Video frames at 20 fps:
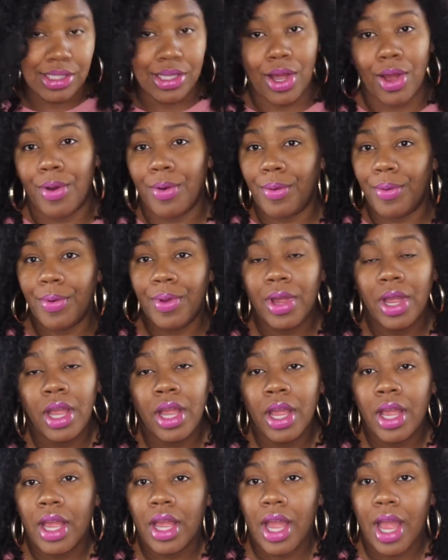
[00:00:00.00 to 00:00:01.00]
So
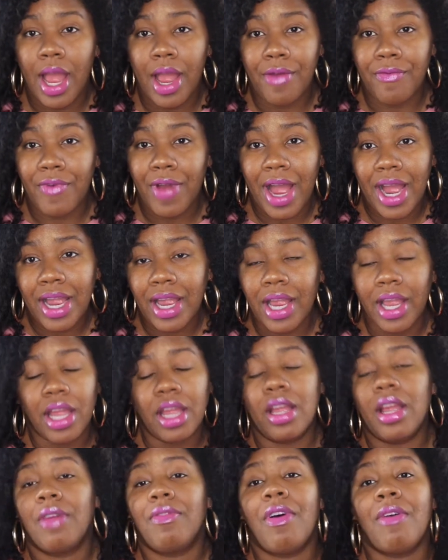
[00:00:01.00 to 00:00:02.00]
if
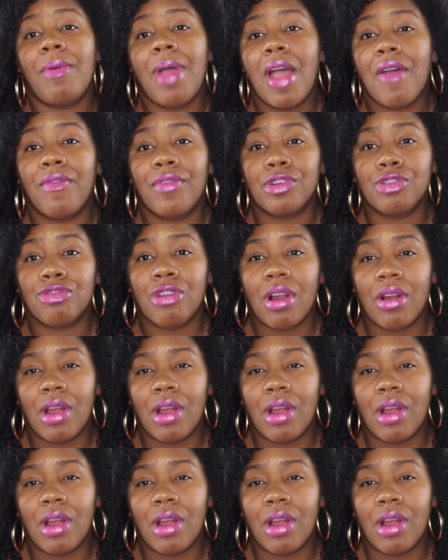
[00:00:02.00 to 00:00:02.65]
I'm having